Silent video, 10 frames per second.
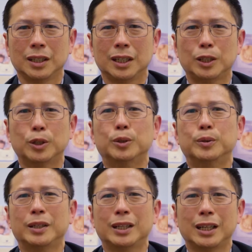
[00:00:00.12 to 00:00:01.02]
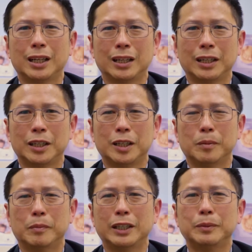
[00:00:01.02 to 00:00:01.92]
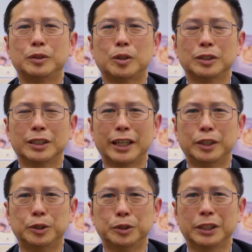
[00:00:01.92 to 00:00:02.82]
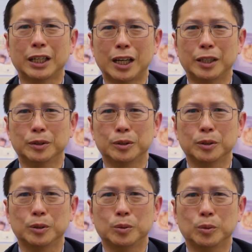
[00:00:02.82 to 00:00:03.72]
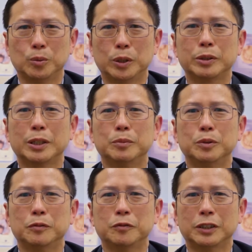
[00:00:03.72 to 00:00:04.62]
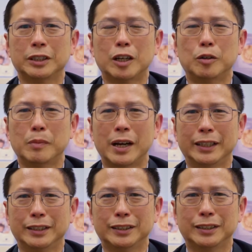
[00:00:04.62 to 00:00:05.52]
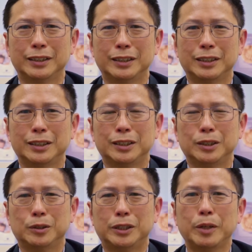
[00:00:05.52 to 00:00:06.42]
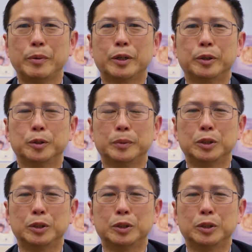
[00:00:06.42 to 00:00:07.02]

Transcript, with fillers: Hello, my name is Dr. Andrew Kan. Welcome to Fertile Minds. Today we're going to be